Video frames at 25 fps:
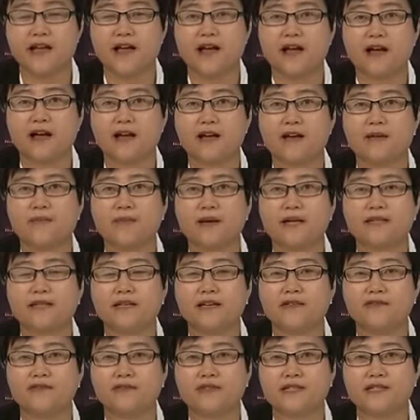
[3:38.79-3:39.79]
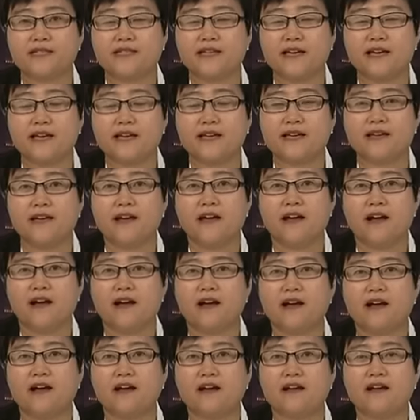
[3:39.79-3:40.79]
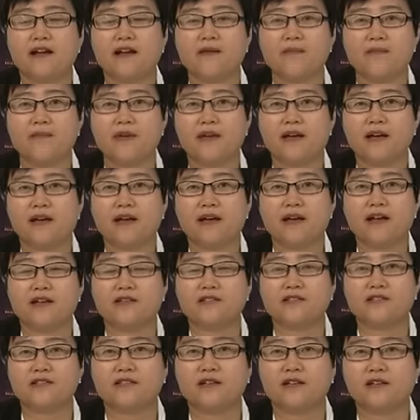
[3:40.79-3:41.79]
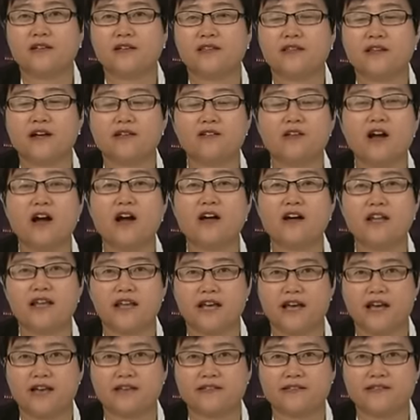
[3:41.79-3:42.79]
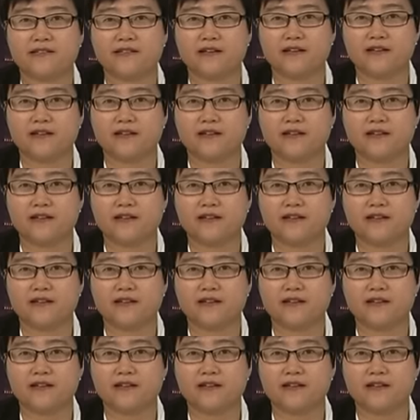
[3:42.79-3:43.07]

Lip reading: but I would say Gambia has not only has